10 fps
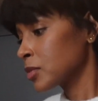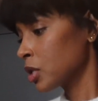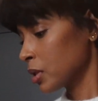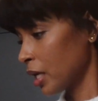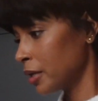
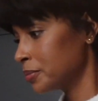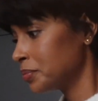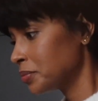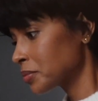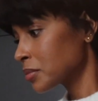Okay.
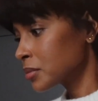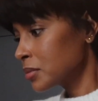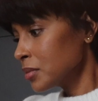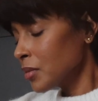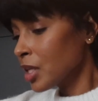
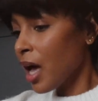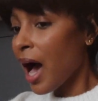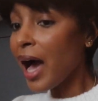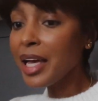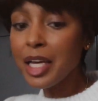
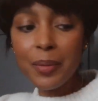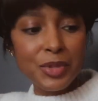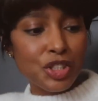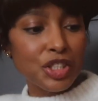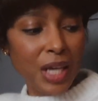I am
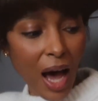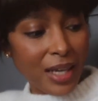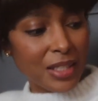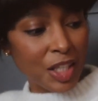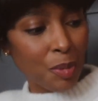
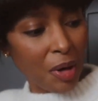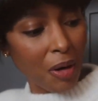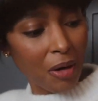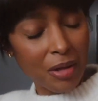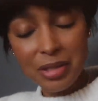shocked and
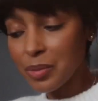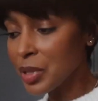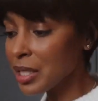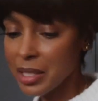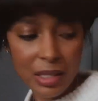appalled.
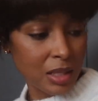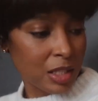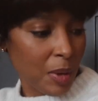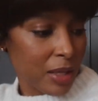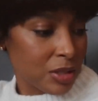What is in
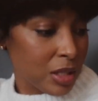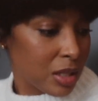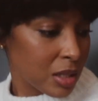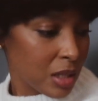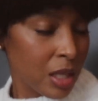this box?
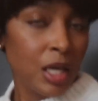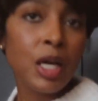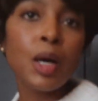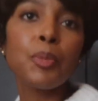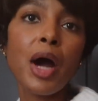
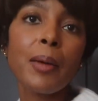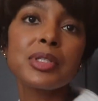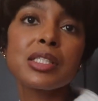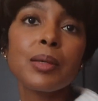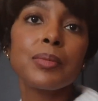
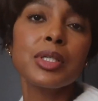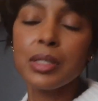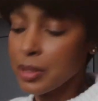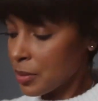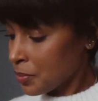Probably some
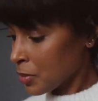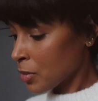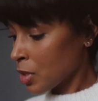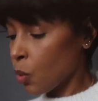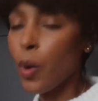
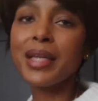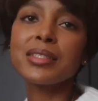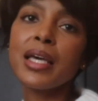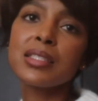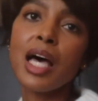white
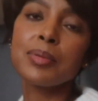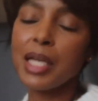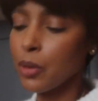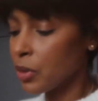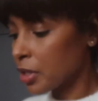tank tops
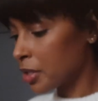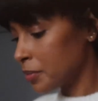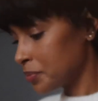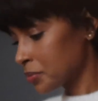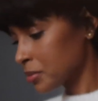I ordered.
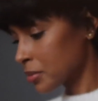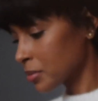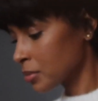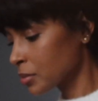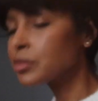
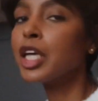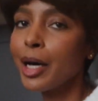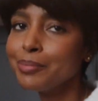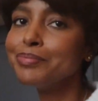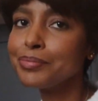
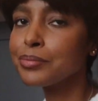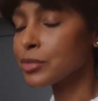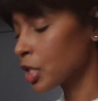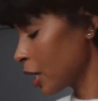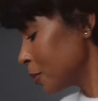Yep.
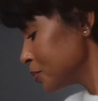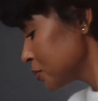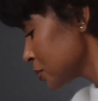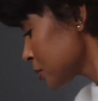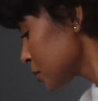Yep.
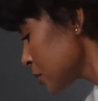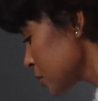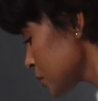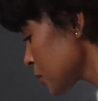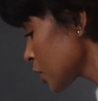
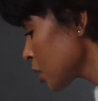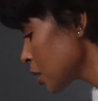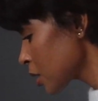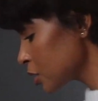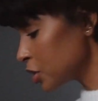
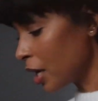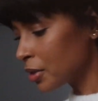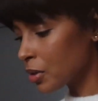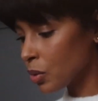Because y'all know